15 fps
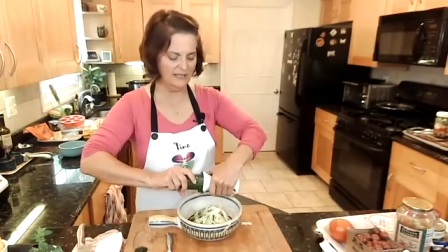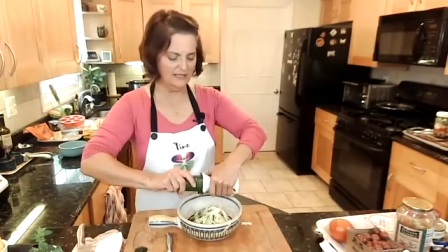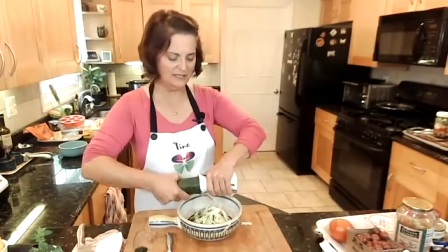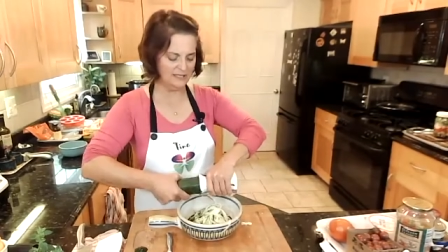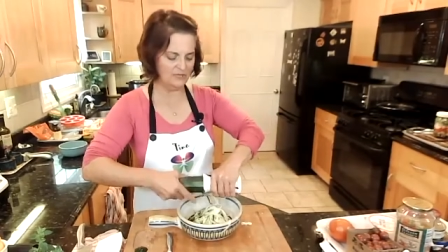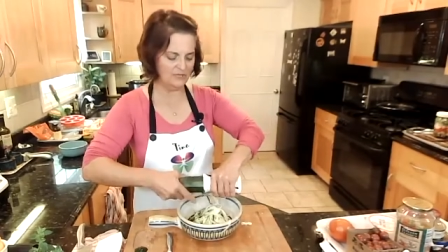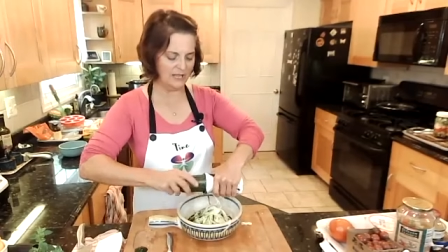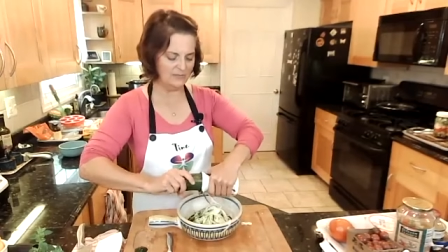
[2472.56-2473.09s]

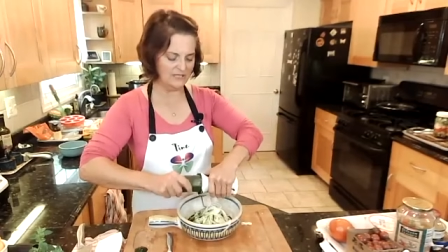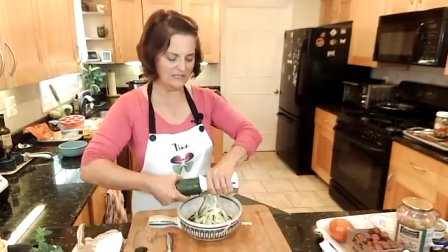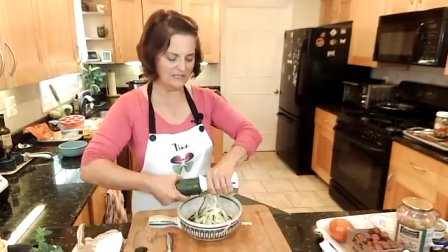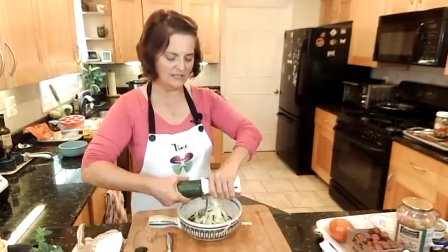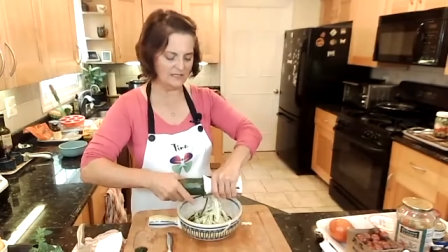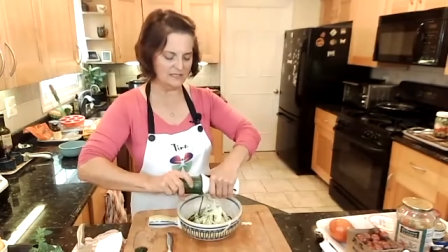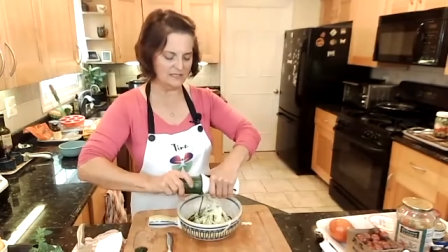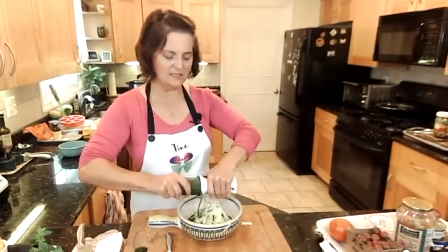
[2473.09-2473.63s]
Sometimes it
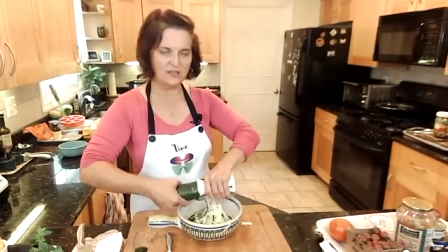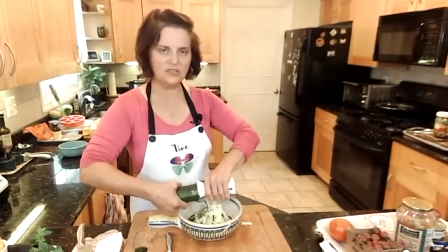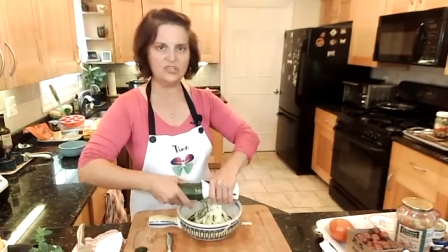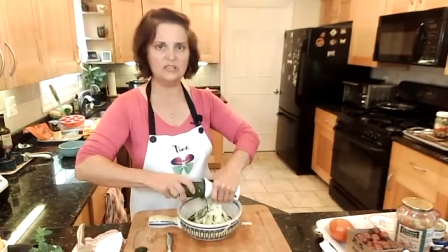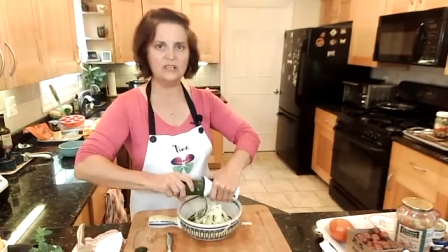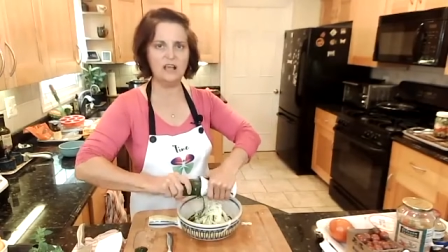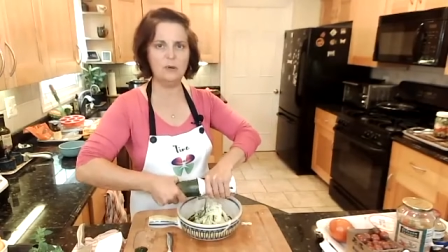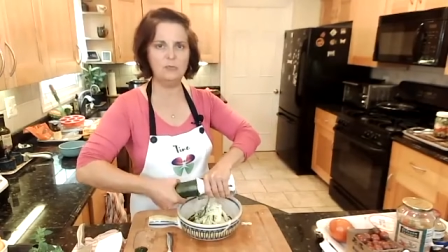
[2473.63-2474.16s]
doesn't
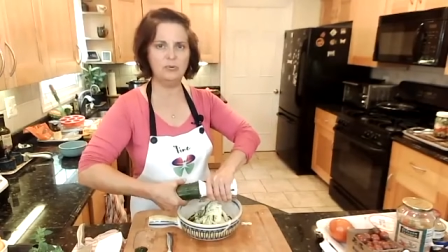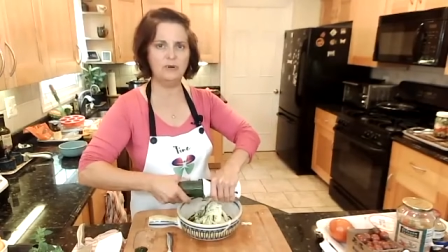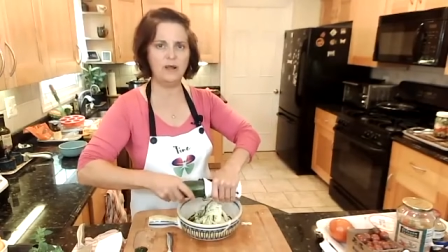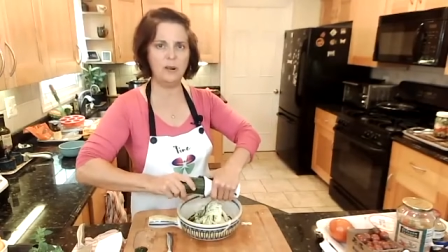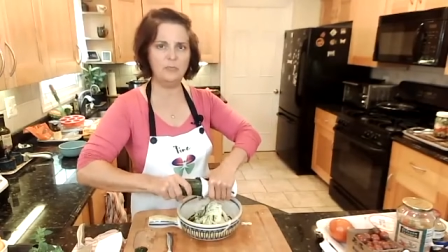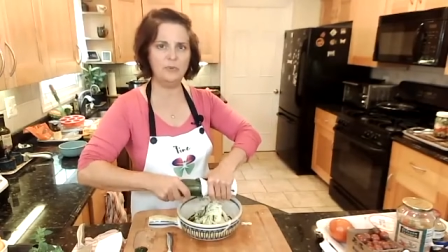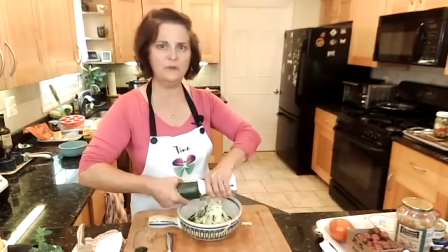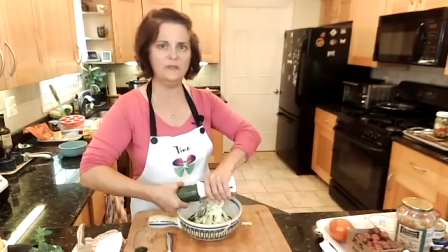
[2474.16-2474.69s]
suction cup
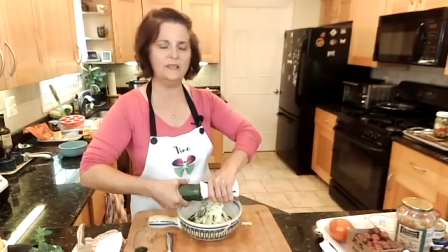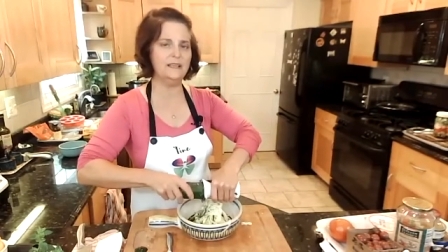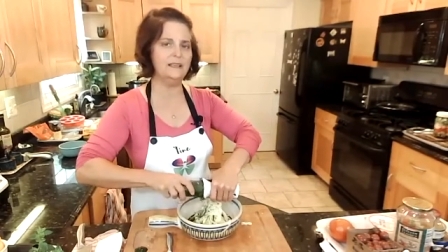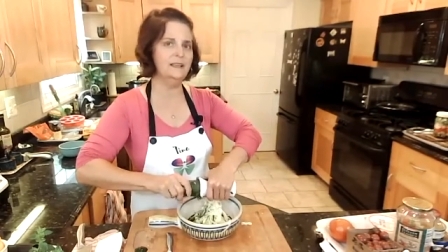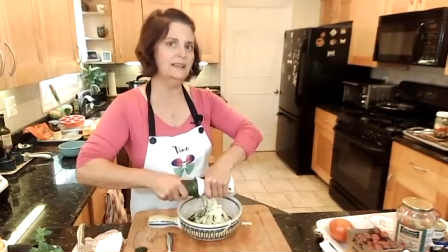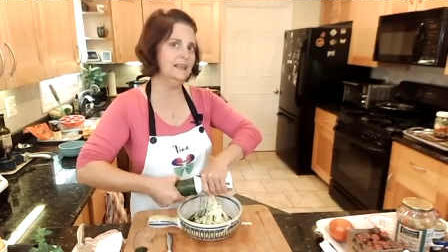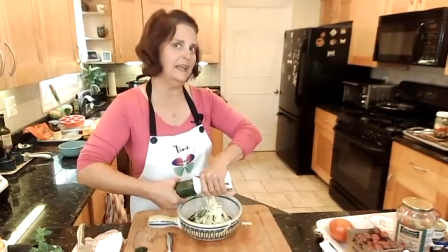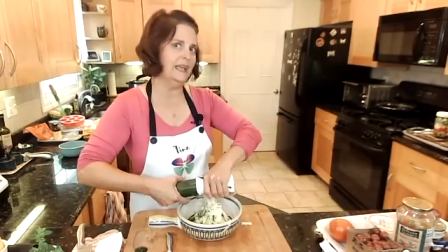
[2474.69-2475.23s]
properly
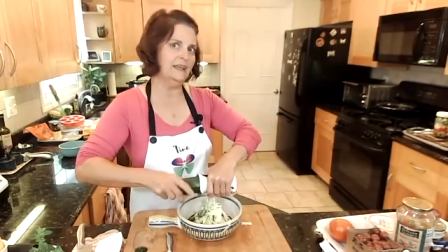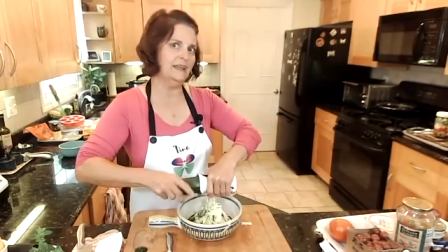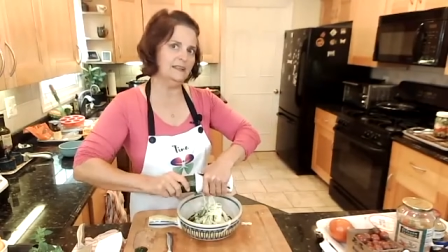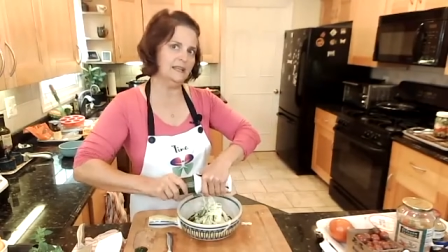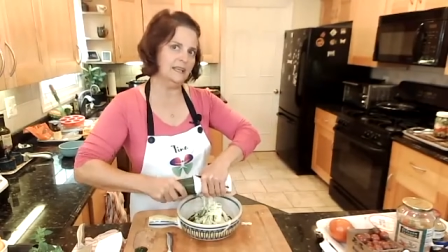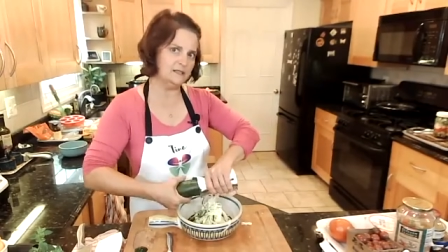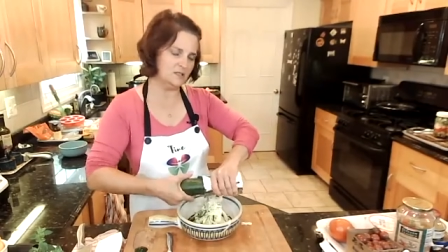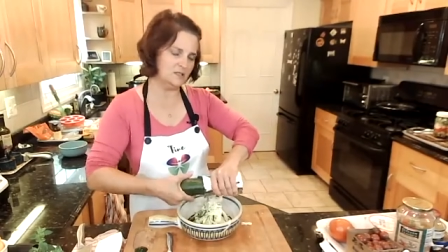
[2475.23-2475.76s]
and
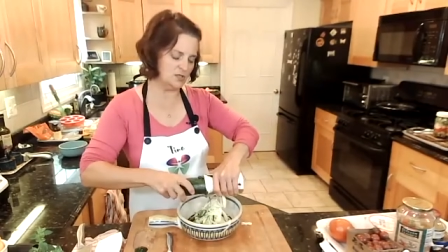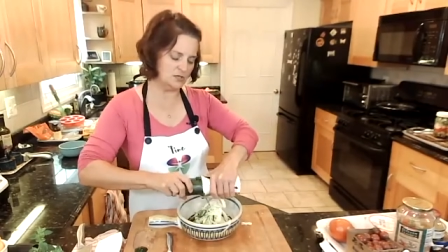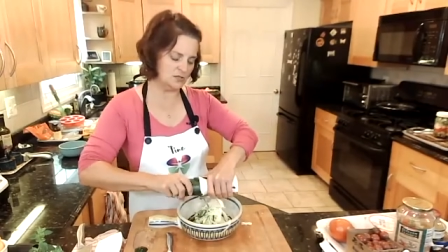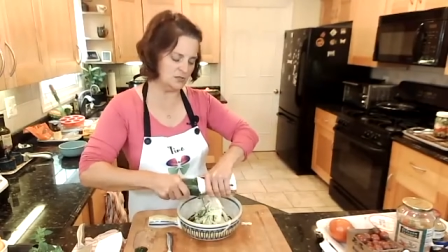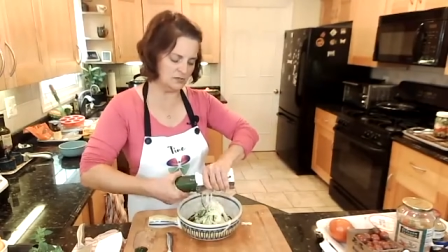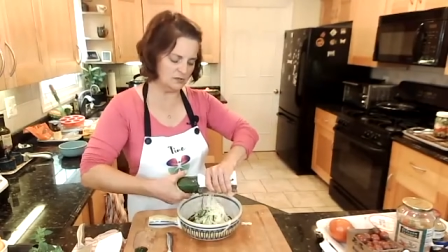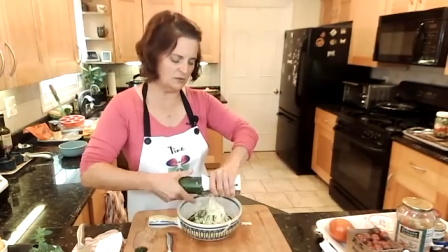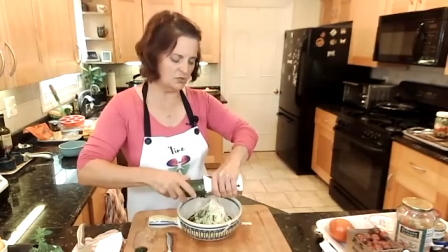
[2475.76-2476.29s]

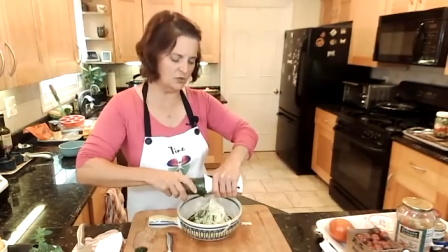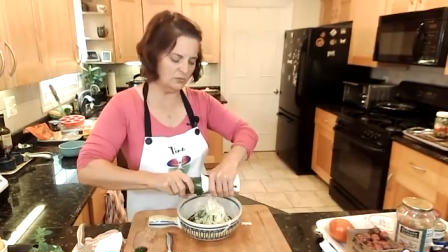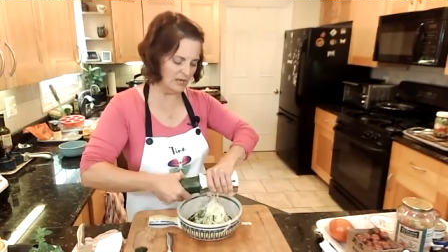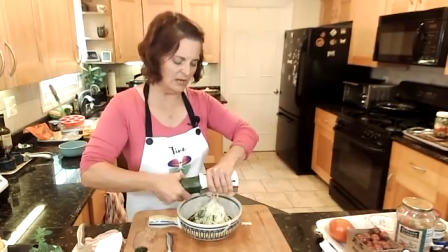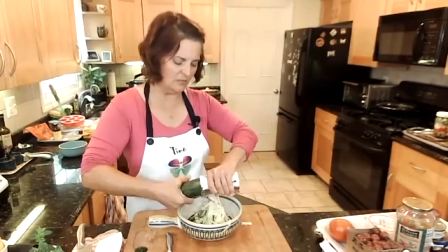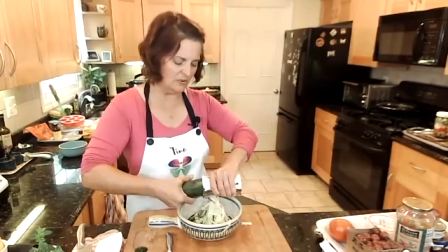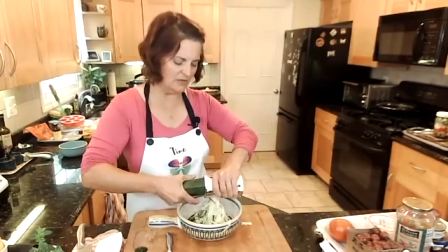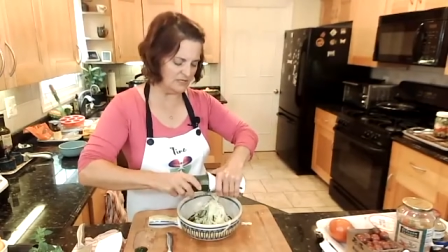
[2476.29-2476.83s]
it's too
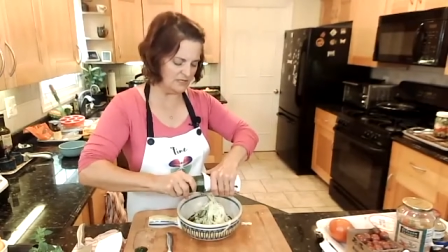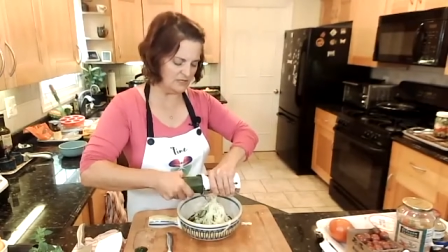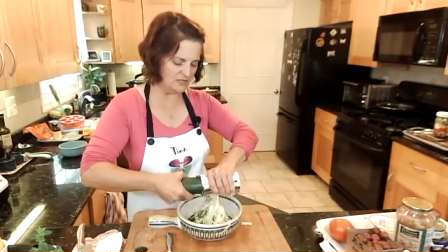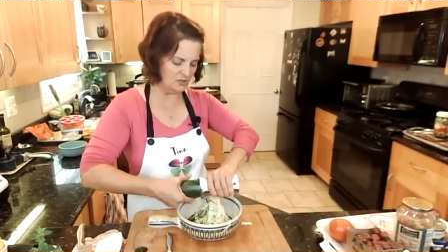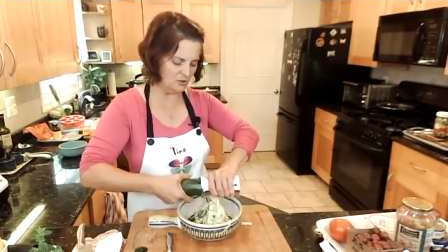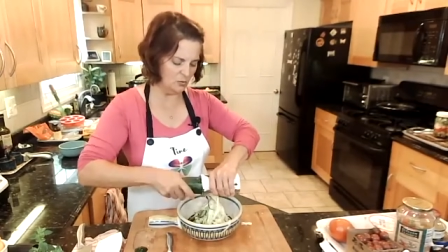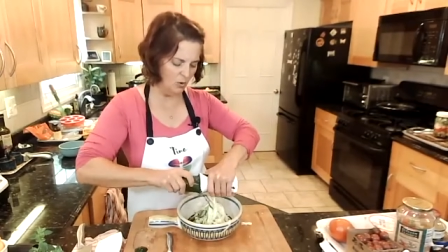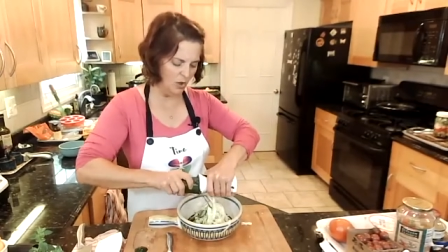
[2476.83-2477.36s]
many pieces
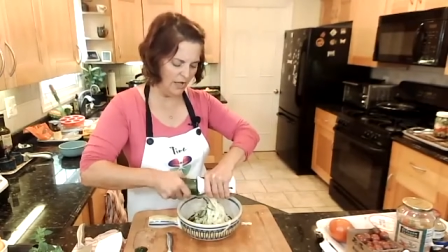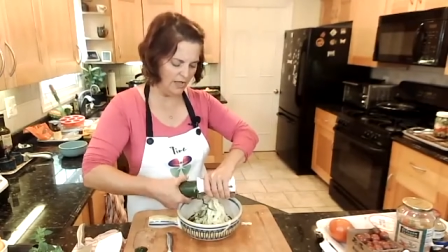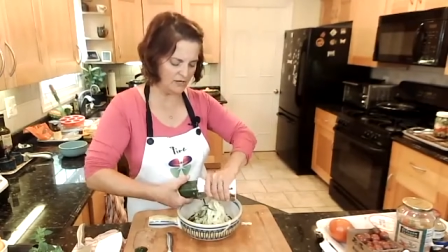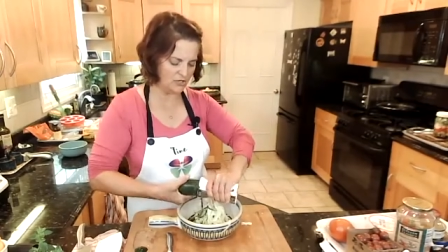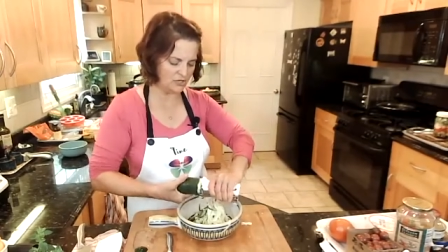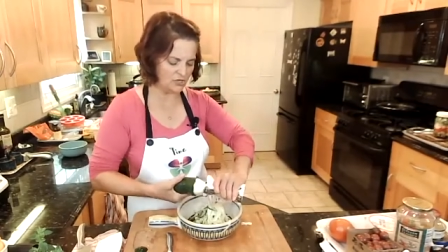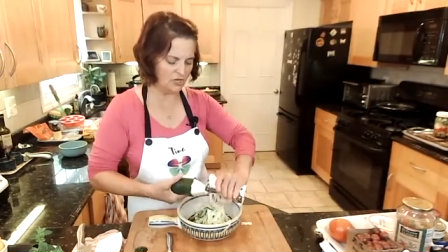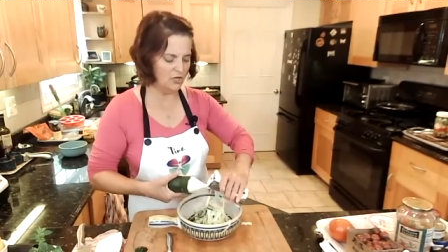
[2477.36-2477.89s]
to
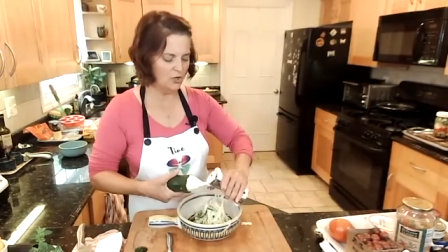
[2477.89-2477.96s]
wash.